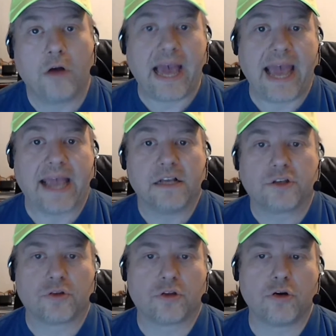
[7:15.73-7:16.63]
Okay,
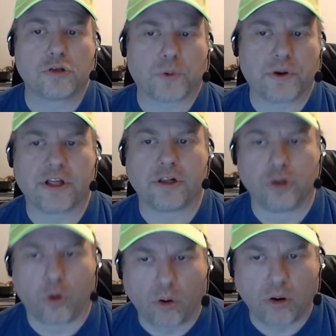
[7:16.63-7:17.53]
so those were the
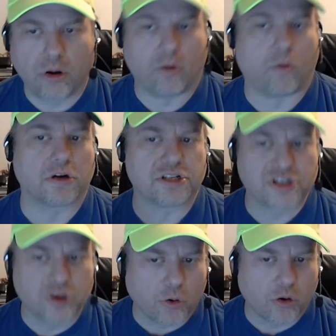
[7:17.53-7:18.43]
lore or
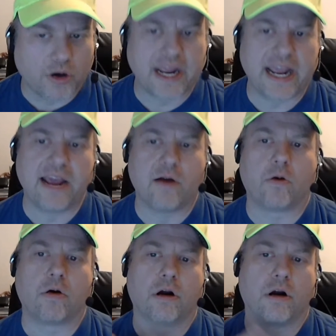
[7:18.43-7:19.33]
story
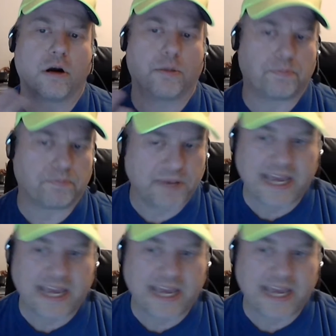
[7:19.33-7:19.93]
or